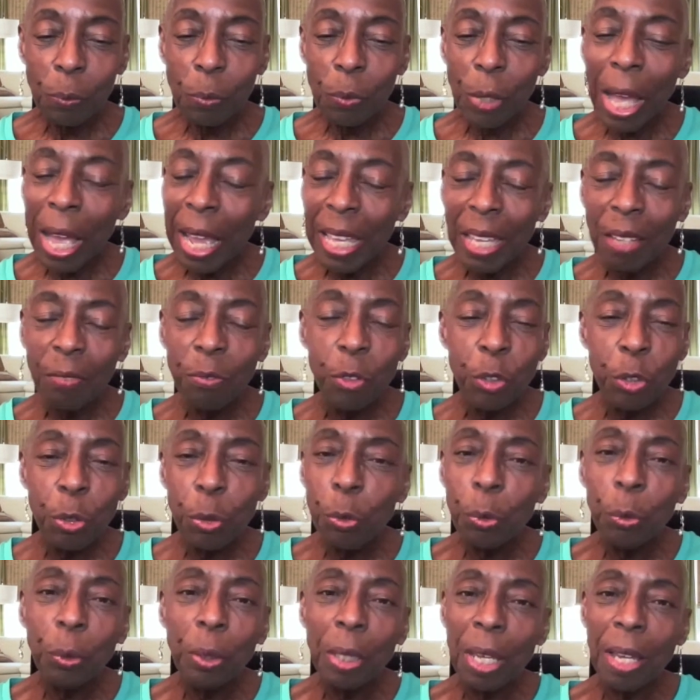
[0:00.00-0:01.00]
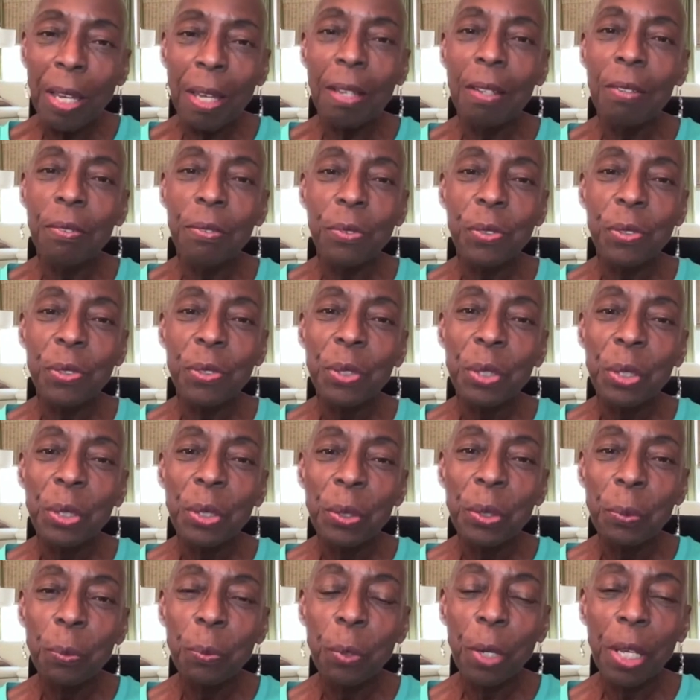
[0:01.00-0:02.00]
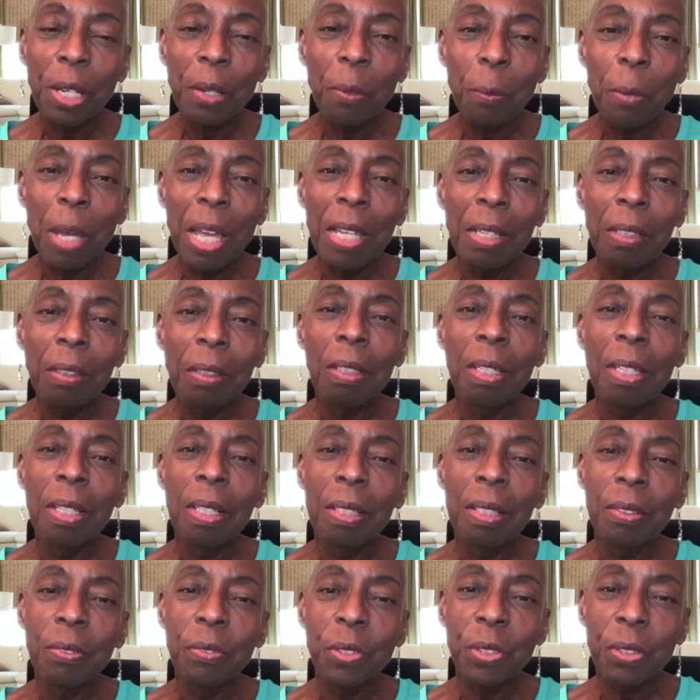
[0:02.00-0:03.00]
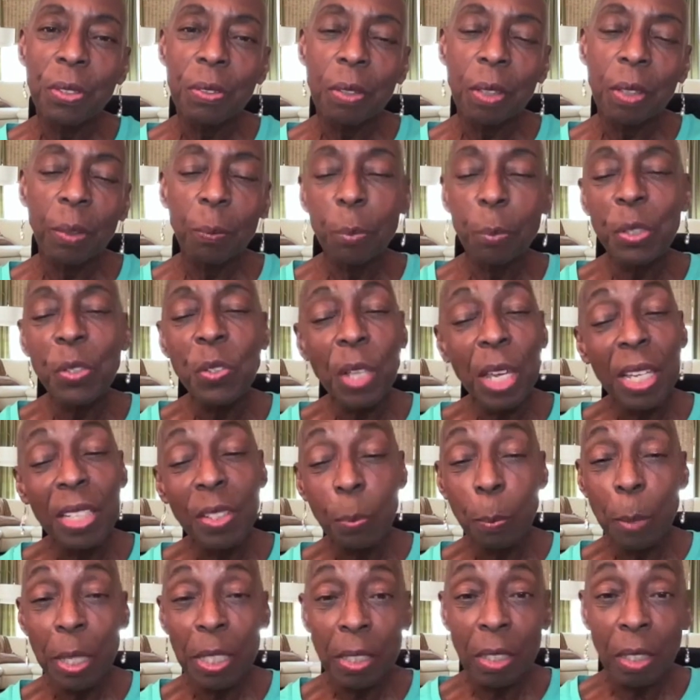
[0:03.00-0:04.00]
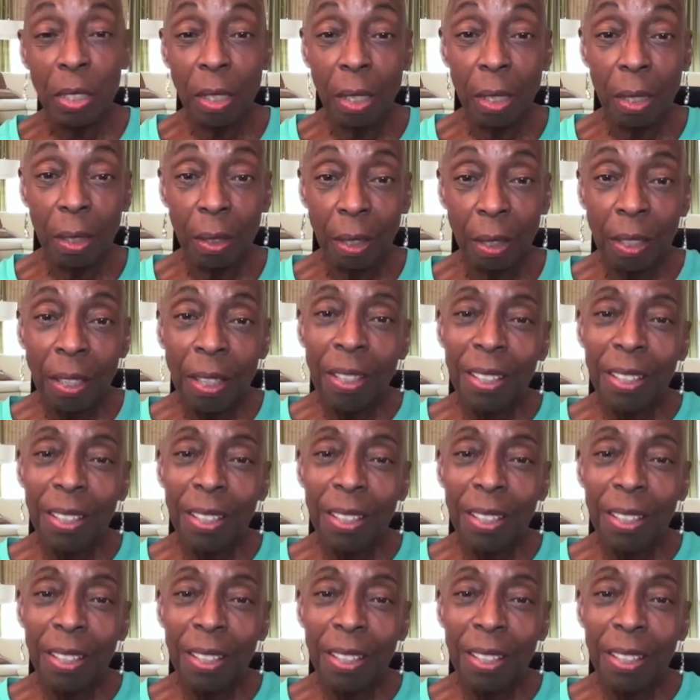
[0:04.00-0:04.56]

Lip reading: I have two loves. One of my loves, besides my dog,